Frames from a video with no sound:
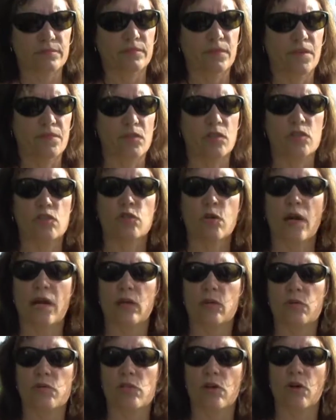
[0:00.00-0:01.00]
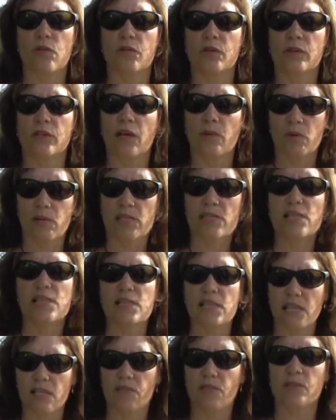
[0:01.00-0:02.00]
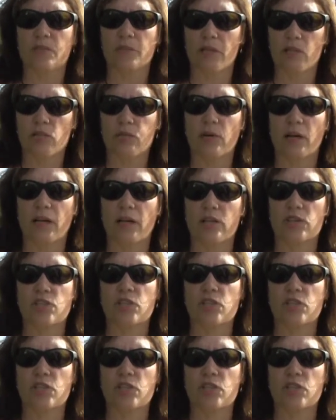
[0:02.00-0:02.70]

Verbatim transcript: after the trial was over and I was successful in my trial,